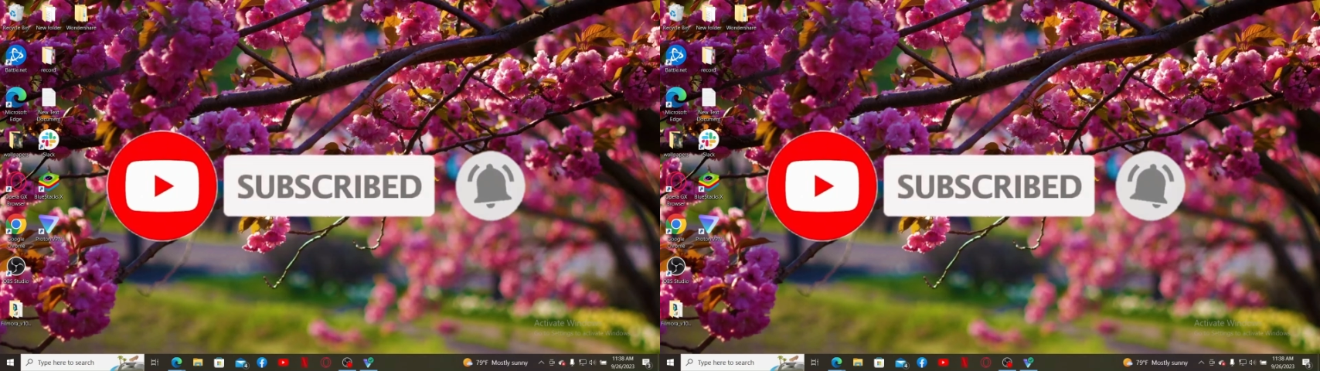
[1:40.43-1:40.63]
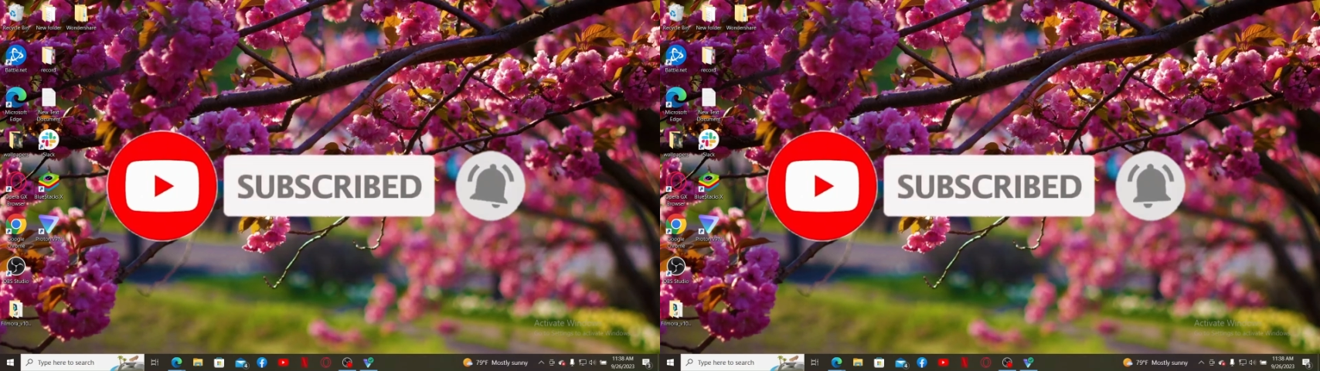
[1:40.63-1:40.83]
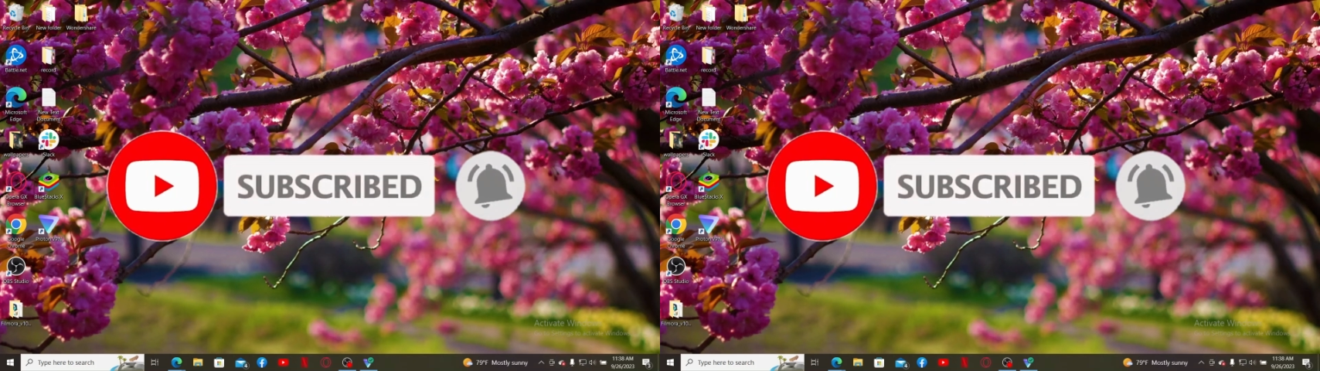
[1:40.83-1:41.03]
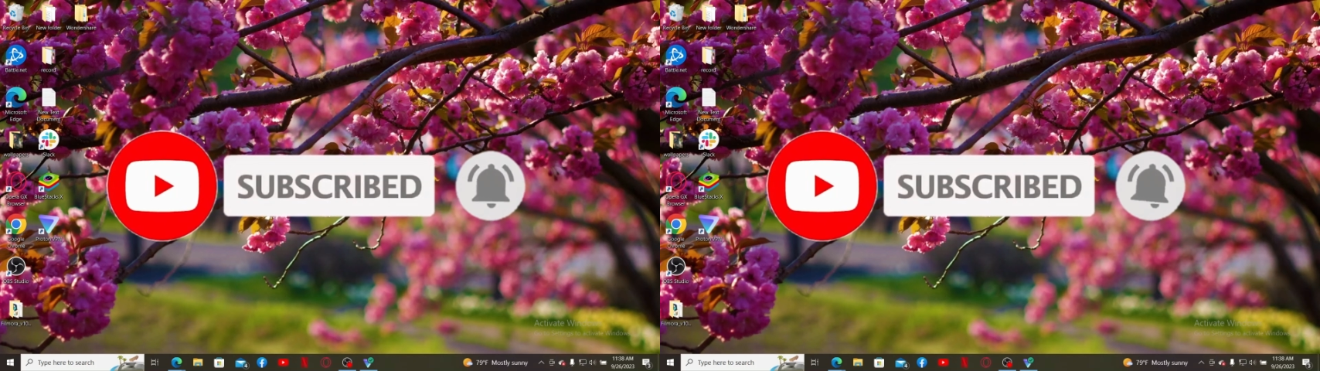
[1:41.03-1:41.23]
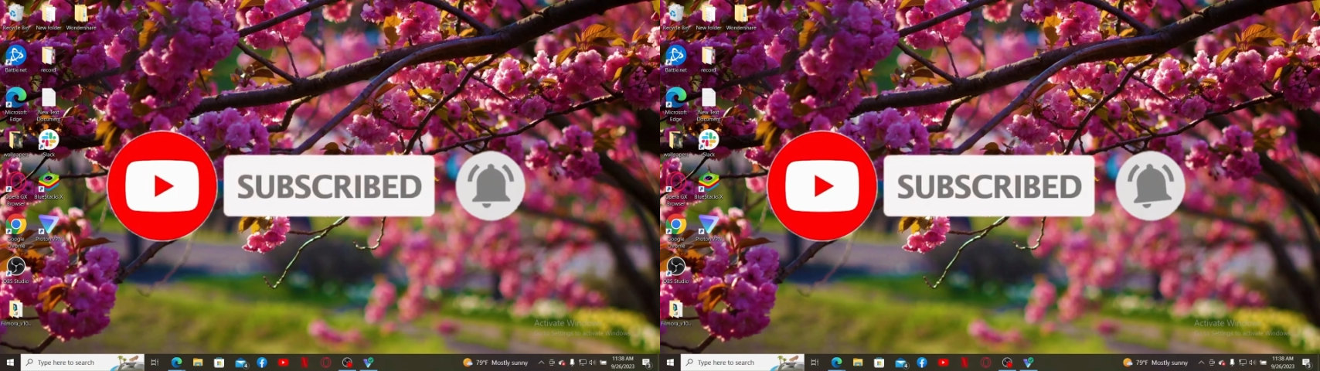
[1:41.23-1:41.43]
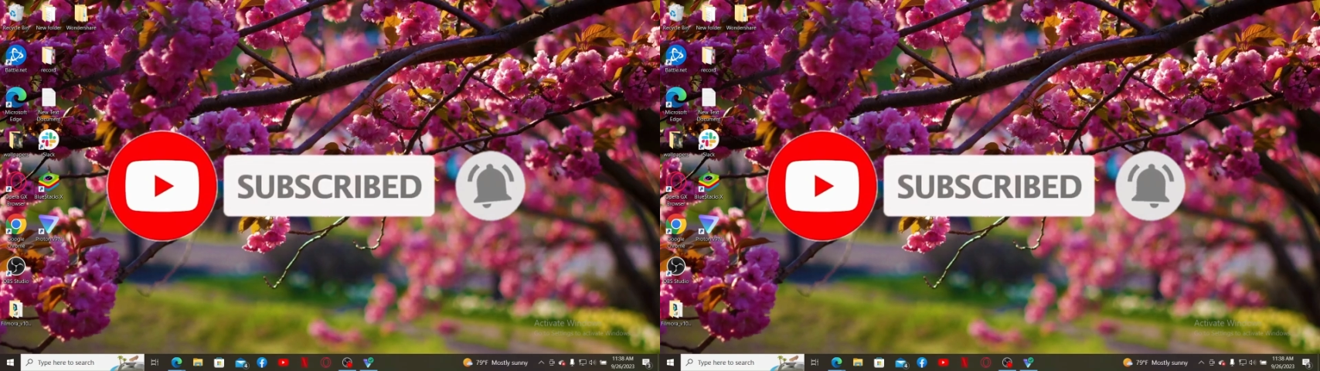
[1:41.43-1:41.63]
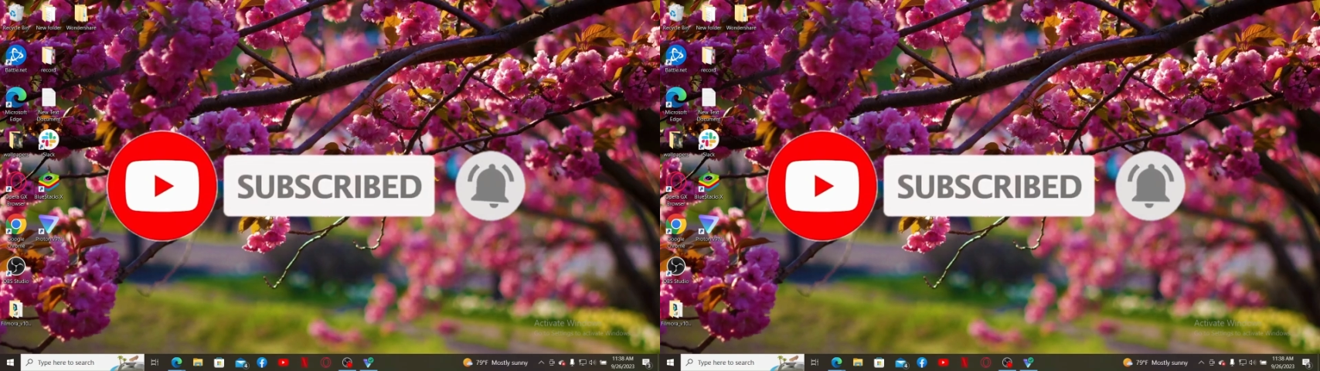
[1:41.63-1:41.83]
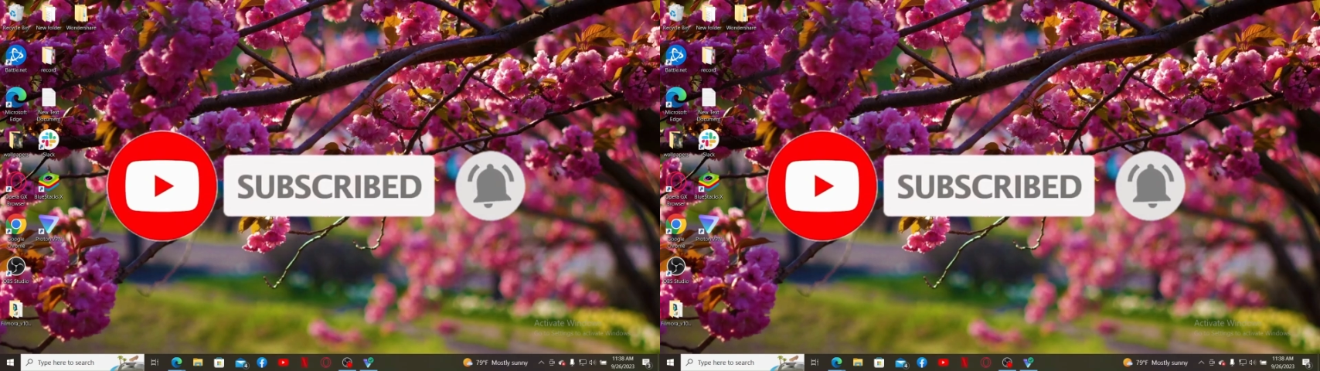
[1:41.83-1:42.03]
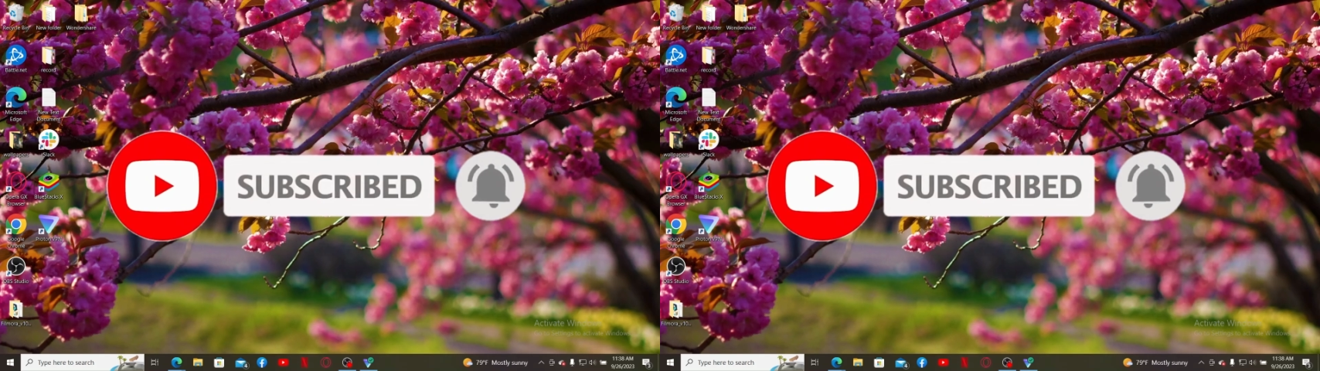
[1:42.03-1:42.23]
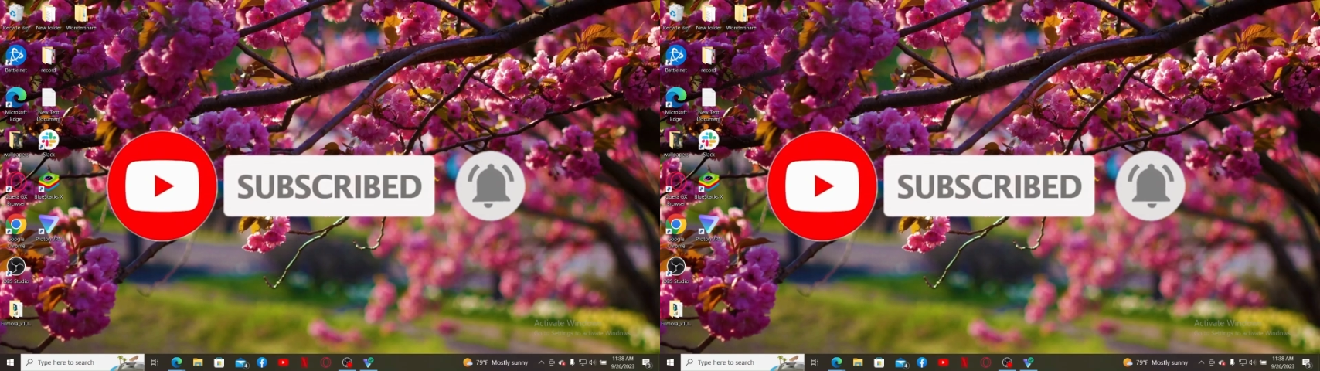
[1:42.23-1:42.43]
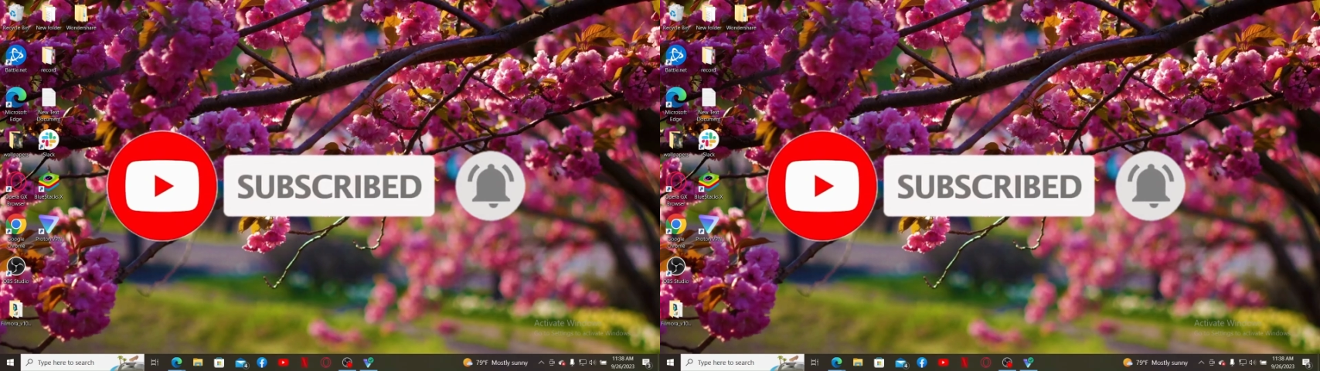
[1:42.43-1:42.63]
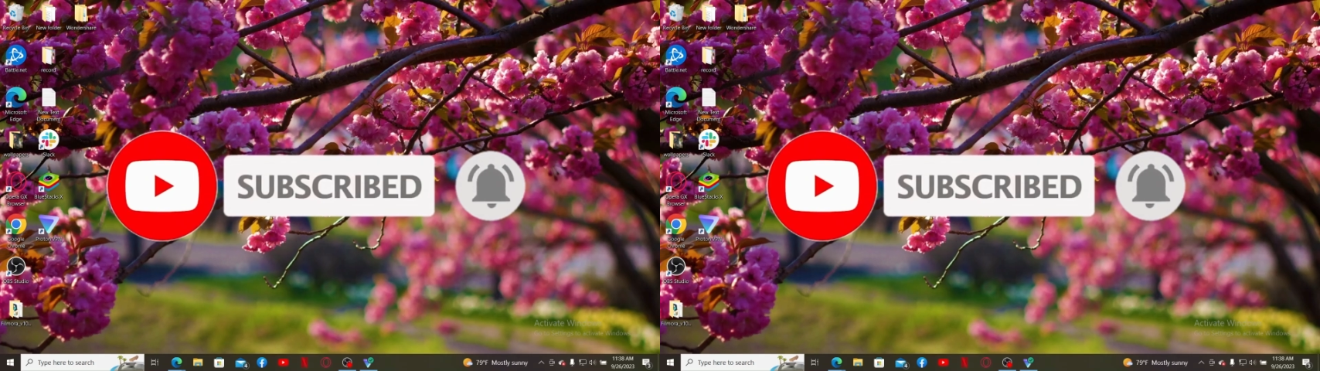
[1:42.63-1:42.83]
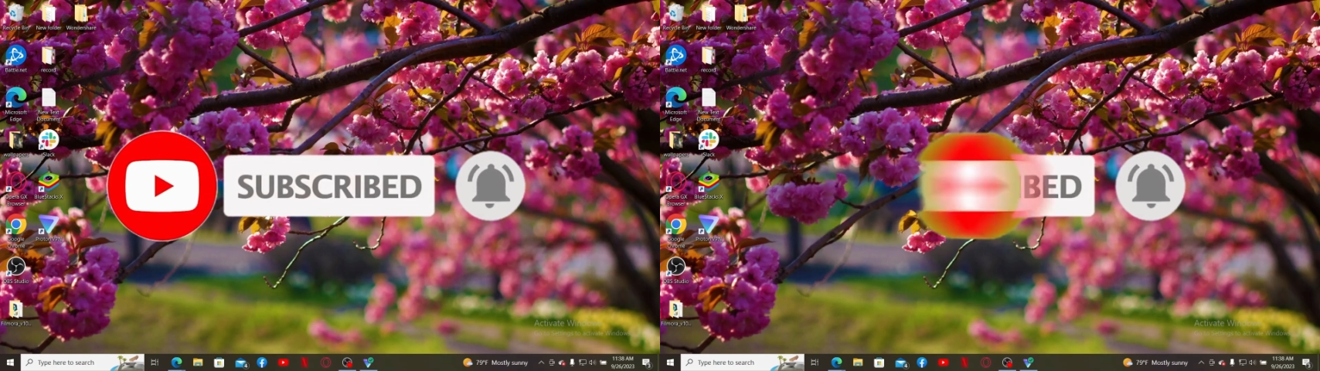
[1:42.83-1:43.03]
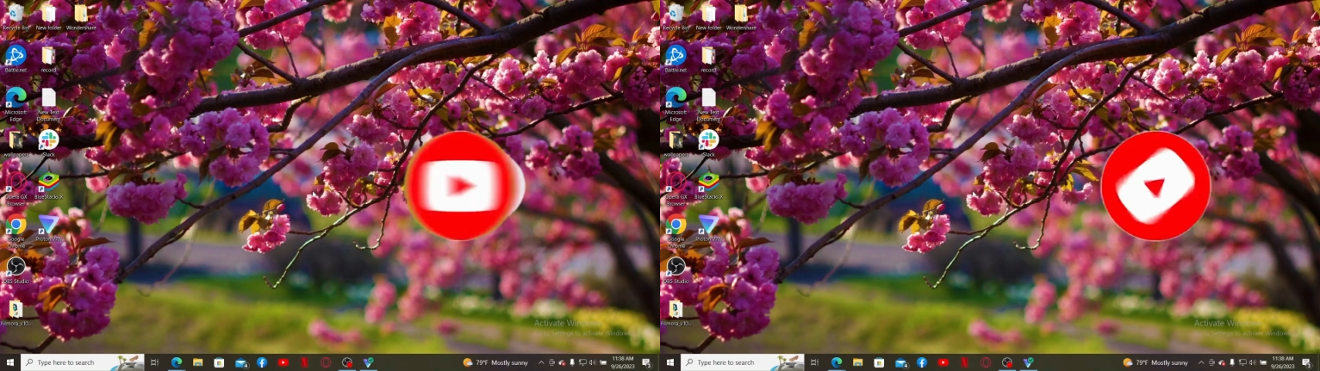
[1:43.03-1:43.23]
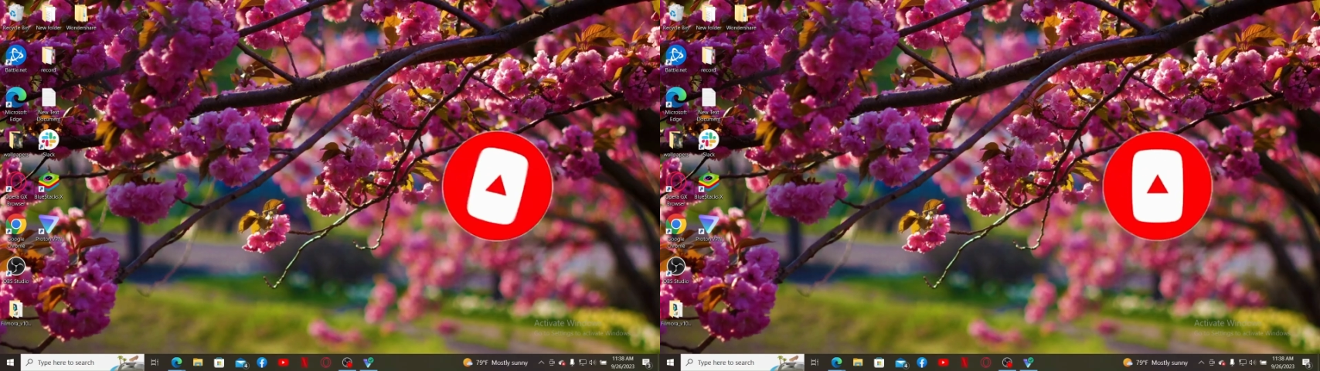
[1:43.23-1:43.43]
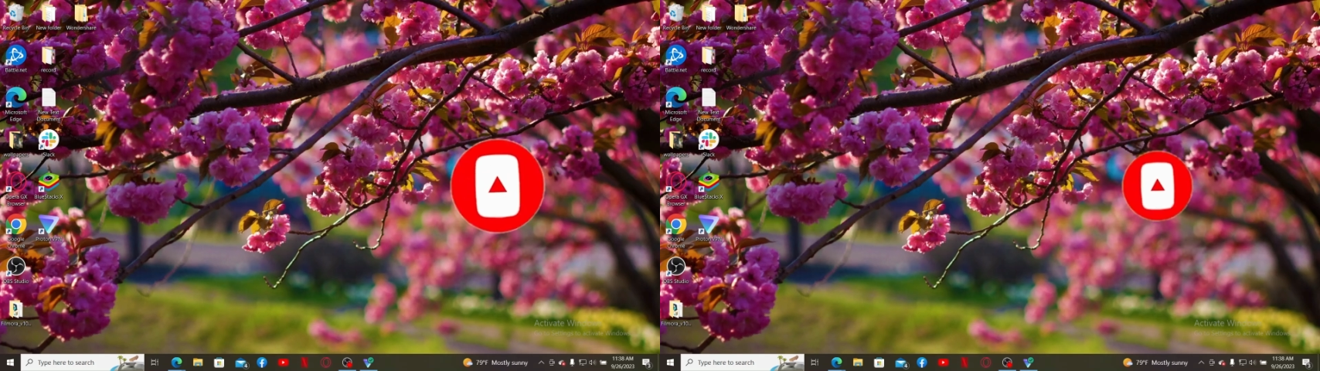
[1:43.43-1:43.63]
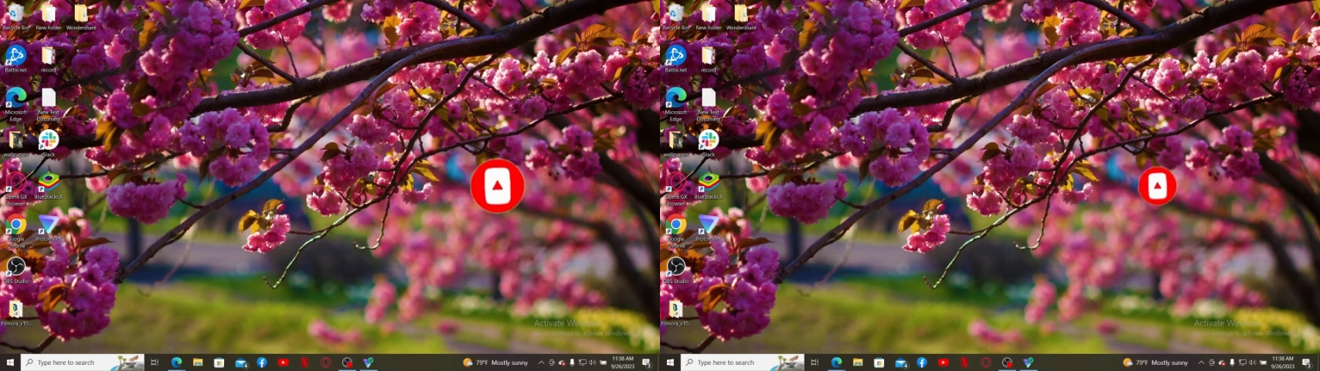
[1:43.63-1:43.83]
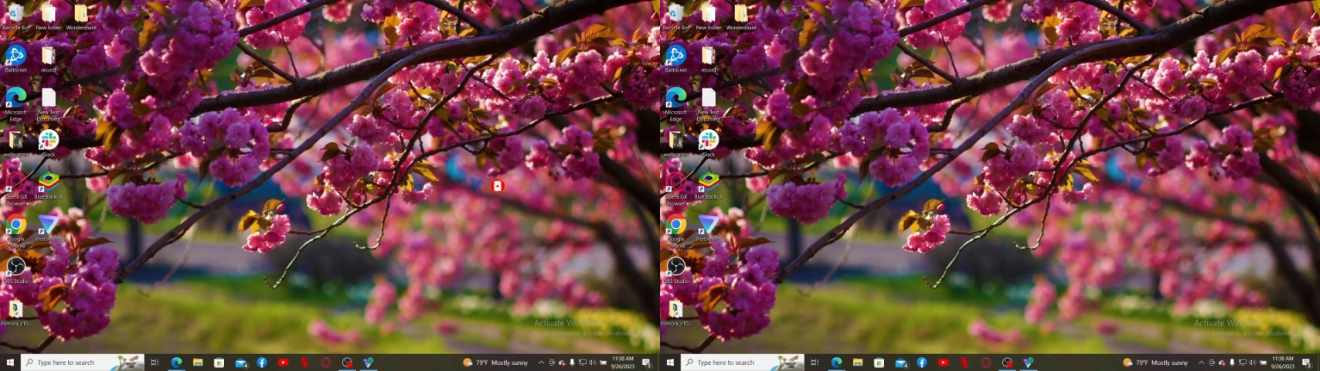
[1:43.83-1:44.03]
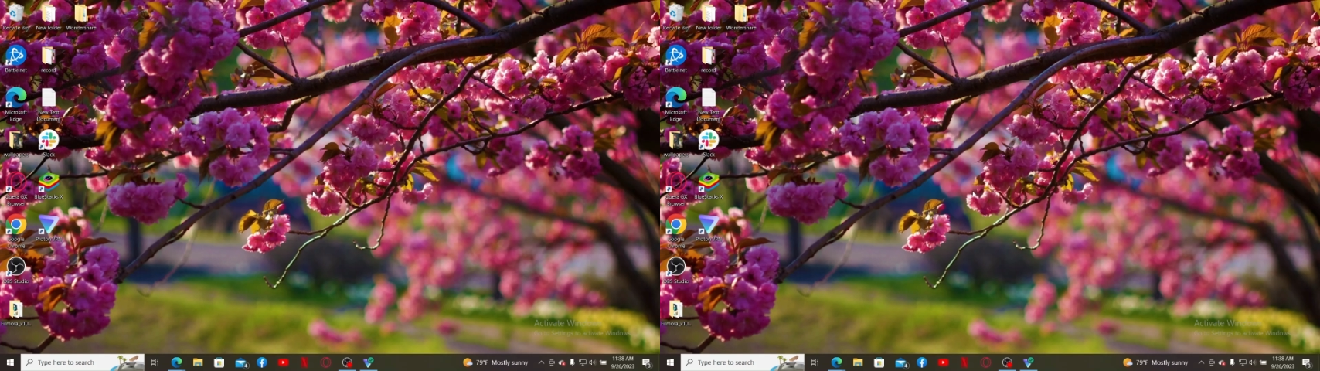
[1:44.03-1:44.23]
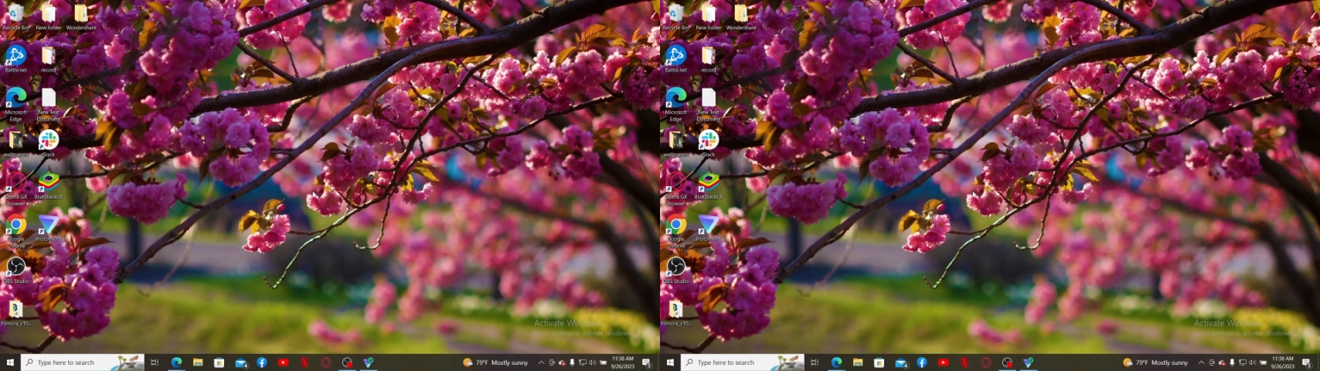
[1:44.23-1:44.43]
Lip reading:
No face is visible, so there are no lips to read.